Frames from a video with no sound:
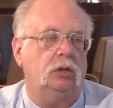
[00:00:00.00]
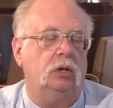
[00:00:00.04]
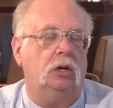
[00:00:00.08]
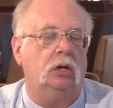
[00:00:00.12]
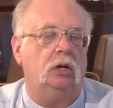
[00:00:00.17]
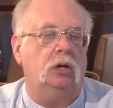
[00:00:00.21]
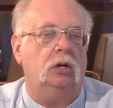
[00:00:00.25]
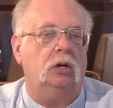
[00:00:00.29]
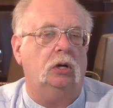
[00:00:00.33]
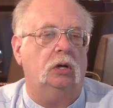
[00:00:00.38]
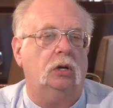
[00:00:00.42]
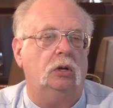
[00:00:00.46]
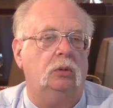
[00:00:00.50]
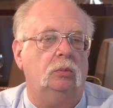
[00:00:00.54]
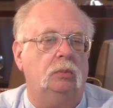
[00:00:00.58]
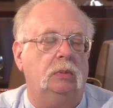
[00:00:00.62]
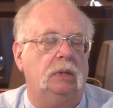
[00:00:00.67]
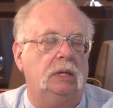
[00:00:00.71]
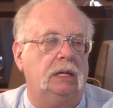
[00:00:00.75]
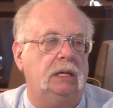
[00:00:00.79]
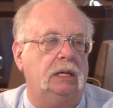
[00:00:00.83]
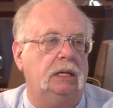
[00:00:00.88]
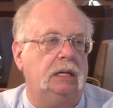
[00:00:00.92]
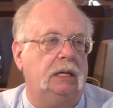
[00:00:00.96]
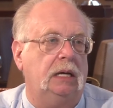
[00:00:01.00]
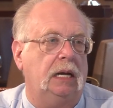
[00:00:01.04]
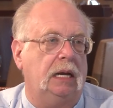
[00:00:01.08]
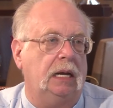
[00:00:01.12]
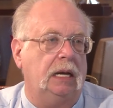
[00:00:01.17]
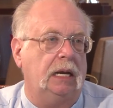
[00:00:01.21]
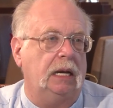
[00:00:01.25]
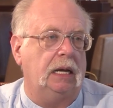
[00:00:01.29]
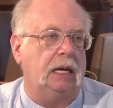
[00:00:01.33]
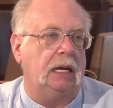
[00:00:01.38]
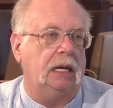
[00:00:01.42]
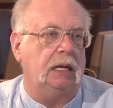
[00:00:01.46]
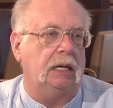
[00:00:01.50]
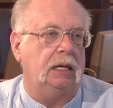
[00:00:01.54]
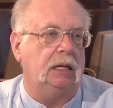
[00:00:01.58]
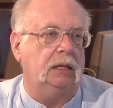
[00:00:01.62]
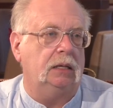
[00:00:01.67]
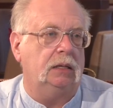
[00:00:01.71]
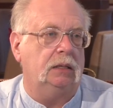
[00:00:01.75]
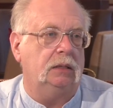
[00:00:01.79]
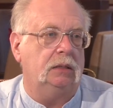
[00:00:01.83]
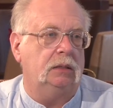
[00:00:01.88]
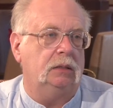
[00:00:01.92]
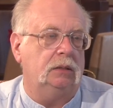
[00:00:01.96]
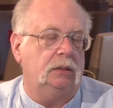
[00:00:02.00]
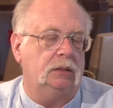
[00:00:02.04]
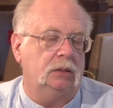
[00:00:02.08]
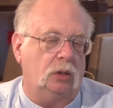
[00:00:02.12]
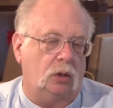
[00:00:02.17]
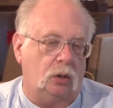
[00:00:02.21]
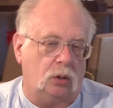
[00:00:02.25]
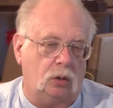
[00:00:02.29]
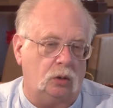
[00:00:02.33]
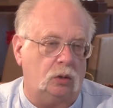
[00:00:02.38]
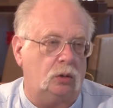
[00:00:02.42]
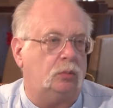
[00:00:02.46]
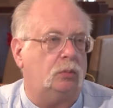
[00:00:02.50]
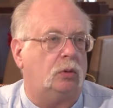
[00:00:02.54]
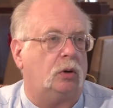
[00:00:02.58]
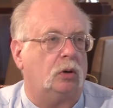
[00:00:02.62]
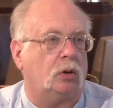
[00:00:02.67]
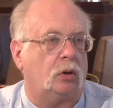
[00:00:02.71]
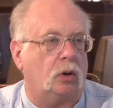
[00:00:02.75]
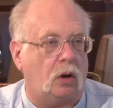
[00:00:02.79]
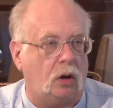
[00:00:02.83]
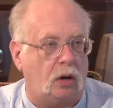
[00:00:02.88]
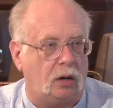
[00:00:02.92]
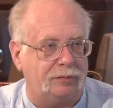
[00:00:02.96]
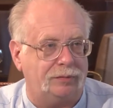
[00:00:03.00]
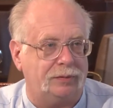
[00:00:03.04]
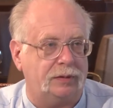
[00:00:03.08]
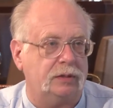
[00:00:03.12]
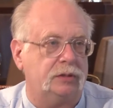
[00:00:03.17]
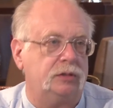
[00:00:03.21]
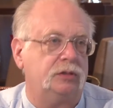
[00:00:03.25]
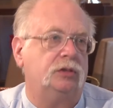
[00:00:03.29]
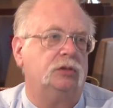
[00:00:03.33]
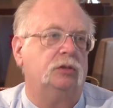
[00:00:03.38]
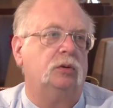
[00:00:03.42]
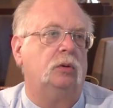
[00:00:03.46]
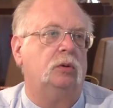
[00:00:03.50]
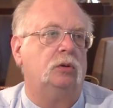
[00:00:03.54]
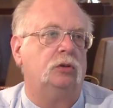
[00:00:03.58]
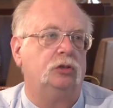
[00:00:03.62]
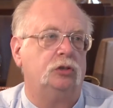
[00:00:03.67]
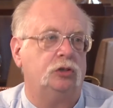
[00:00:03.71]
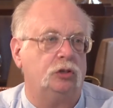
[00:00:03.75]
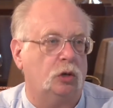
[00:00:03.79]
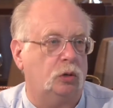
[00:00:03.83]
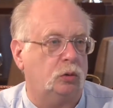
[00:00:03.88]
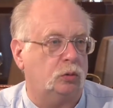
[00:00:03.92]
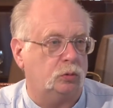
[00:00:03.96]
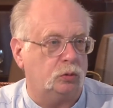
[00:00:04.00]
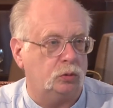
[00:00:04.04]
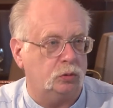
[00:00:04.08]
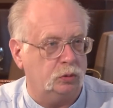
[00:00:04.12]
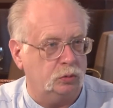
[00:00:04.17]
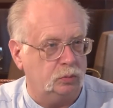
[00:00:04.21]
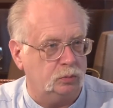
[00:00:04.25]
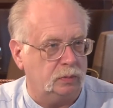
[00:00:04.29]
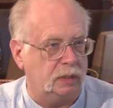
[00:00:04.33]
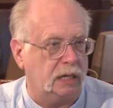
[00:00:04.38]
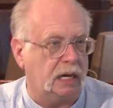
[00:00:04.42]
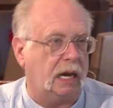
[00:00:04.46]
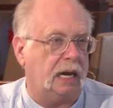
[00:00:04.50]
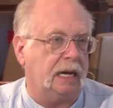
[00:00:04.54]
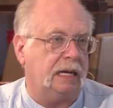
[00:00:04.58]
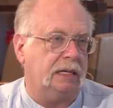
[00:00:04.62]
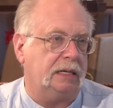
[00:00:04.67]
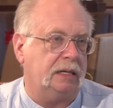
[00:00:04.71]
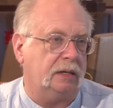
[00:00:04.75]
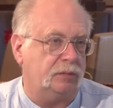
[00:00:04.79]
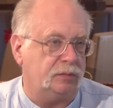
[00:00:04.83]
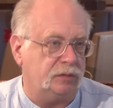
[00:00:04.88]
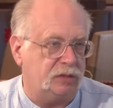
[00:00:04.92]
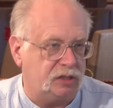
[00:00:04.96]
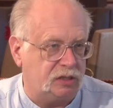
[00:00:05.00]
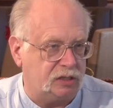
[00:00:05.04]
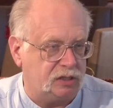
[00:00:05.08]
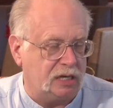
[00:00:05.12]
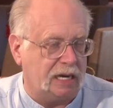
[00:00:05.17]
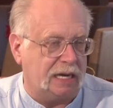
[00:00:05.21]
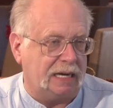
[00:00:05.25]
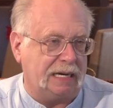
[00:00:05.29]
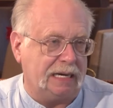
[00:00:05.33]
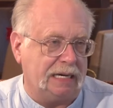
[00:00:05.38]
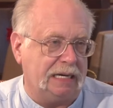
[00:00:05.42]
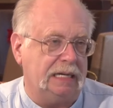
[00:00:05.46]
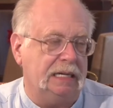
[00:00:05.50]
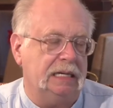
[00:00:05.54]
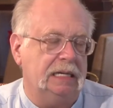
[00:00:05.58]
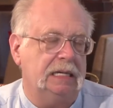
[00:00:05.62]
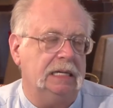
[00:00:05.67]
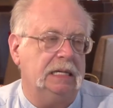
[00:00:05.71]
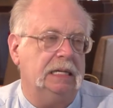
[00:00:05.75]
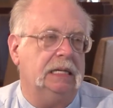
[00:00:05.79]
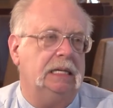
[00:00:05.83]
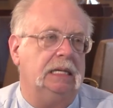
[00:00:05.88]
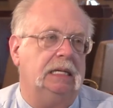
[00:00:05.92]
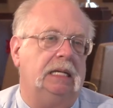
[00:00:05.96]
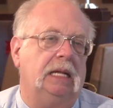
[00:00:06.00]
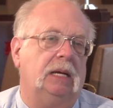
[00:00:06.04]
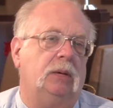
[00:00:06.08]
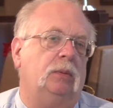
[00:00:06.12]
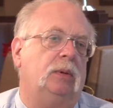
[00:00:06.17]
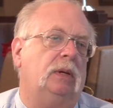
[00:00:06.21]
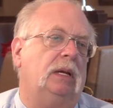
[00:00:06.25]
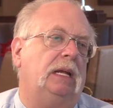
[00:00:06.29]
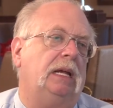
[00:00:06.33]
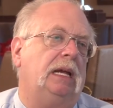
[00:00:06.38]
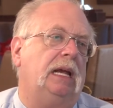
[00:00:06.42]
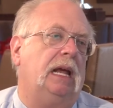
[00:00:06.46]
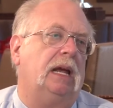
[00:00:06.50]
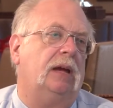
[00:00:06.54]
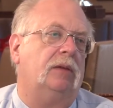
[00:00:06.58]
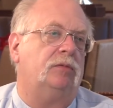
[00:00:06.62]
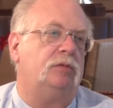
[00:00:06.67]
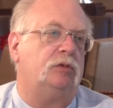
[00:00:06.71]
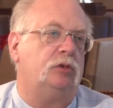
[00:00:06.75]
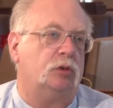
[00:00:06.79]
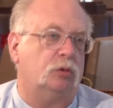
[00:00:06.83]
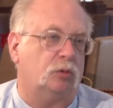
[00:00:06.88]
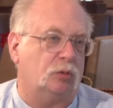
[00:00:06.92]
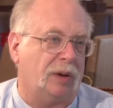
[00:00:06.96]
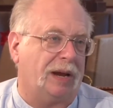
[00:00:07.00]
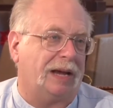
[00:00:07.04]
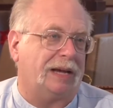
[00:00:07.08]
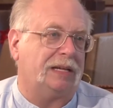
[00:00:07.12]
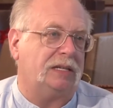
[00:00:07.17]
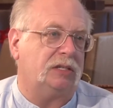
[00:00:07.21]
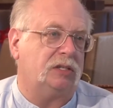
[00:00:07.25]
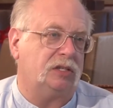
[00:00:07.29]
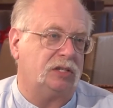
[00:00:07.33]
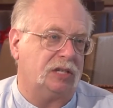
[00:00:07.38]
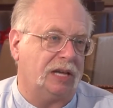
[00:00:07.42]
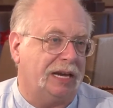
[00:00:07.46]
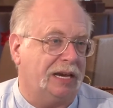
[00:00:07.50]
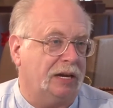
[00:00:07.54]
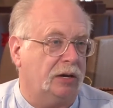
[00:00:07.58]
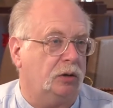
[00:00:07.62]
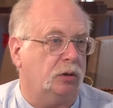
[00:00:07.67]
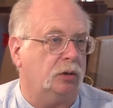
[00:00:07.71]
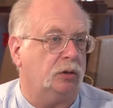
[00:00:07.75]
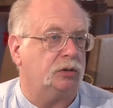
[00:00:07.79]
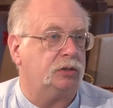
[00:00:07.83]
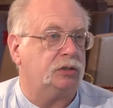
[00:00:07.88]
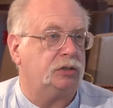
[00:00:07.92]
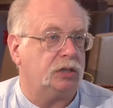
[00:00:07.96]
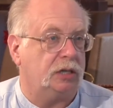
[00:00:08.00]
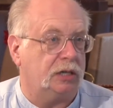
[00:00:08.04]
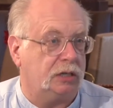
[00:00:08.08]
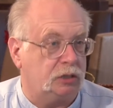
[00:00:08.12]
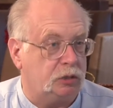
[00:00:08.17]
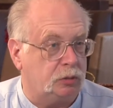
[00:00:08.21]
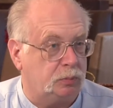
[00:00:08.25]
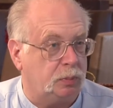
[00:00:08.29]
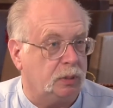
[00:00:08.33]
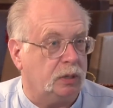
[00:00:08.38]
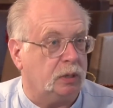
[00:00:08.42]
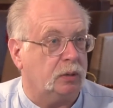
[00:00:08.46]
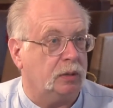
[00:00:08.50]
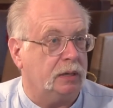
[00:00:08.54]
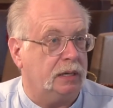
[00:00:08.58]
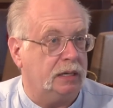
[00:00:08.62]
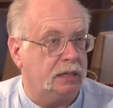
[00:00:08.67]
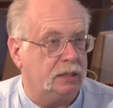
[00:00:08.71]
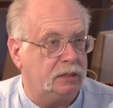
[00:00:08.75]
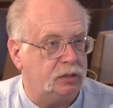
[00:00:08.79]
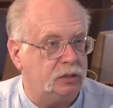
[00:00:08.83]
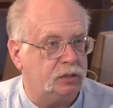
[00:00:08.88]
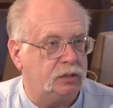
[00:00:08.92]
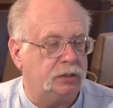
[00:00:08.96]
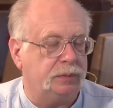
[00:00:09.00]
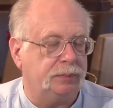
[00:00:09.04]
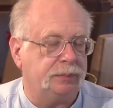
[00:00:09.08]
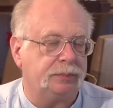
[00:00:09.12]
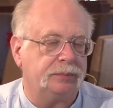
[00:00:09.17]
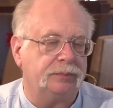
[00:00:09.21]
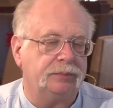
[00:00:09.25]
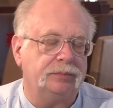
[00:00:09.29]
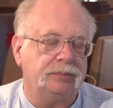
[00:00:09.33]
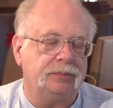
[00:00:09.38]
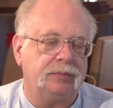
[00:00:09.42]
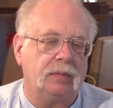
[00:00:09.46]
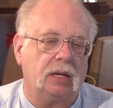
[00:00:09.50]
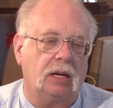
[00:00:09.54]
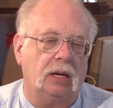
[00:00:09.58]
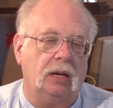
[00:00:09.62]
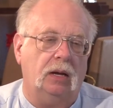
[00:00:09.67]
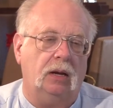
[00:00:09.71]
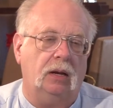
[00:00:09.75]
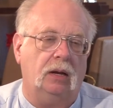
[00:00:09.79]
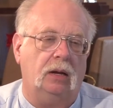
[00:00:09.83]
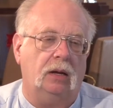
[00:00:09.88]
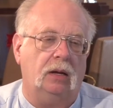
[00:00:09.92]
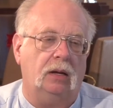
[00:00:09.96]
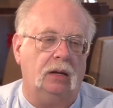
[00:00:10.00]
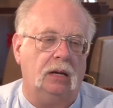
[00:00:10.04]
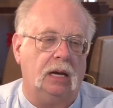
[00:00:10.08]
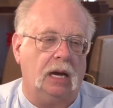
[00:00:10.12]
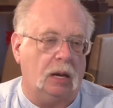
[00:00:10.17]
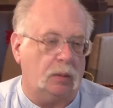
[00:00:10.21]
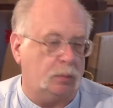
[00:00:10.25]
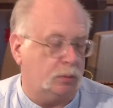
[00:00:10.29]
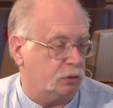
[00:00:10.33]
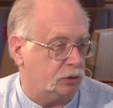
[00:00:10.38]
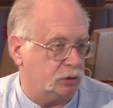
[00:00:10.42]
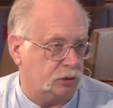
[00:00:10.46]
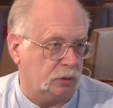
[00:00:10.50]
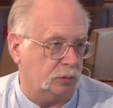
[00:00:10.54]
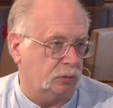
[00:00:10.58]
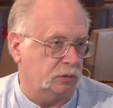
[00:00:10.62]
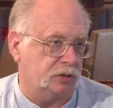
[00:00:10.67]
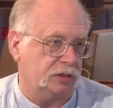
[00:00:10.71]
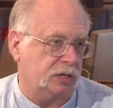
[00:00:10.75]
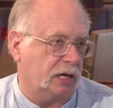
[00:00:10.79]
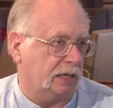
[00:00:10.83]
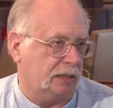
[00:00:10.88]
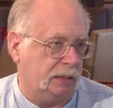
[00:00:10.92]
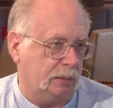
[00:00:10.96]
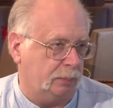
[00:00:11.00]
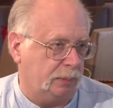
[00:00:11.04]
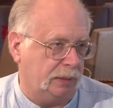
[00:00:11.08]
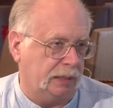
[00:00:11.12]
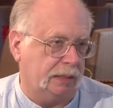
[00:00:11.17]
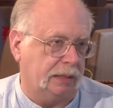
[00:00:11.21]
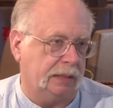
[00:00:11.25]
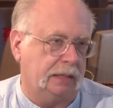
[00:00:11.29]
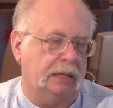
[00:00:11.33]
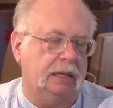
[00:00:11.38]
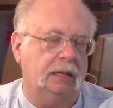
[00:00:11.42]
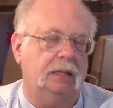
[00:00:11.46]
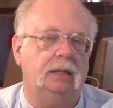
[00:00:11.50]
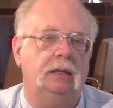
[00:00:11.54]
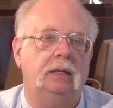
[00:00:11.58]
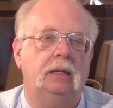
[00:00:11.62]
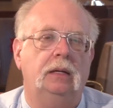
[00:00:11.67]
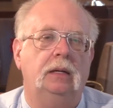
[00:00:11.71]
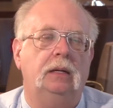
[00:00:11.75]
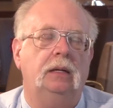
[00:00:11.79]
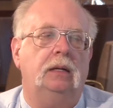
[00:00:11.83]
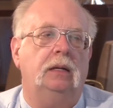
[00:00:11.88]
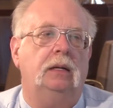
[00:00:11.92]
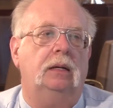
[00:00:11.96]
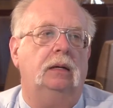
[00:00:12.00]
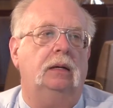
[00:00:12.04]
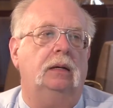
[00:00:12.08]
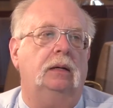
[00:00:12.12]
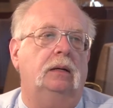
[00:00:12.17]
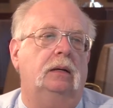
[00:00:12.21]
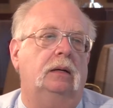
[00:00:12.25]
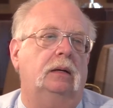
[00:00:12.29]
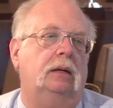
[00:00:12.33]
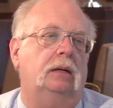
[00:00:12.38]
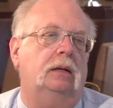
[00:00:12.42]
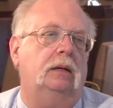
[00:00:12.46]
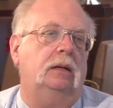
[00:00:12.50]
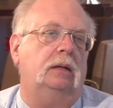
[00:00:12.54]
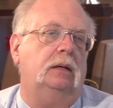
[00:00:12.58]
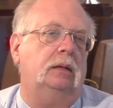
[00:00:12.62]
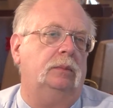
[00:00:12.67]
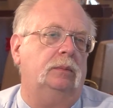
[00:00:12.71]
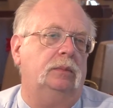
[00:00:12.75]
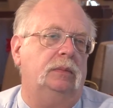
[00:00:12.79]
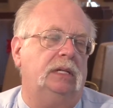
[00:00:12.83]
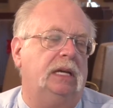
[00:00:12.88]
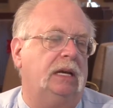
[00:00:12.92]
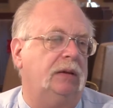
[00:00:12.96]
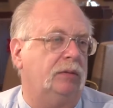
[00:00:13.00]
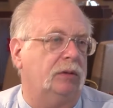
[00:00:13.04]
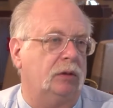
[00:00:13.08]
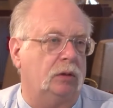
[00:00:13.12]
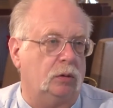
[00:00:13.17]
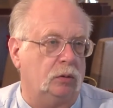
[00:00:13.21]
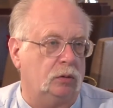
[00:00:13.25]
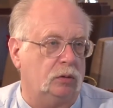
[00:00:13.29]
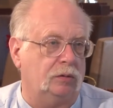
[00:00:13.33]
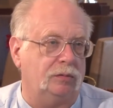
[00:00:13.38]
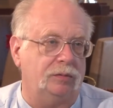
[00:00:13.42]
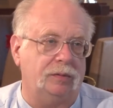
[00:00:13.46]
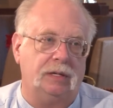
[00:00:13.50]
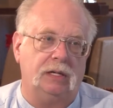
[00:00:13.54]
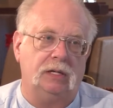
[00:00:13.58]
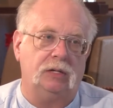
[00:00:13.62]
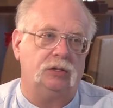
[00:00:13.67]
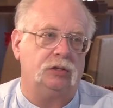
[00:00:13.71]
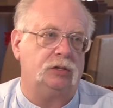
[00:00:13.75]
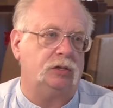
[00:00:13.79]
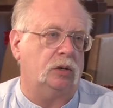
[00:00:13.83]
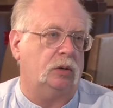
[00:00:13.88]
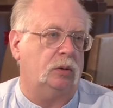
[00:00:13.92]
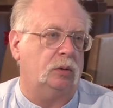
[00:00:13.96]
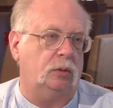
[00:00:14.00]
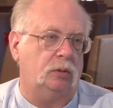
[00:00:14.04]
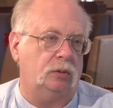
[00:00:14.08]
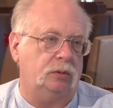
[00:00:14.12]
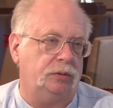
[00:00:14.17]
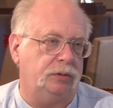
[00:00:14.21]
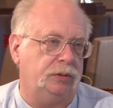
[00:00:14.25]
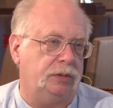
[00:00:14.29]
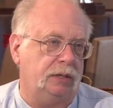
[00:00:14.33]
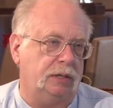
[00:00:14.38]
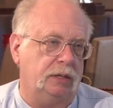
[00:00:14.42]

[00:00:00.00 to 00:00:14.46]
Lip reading: in a home or office or showroom kind of setting. They really have direct sales experience. Halbert sold Encyclopedia. David Ogilvy sold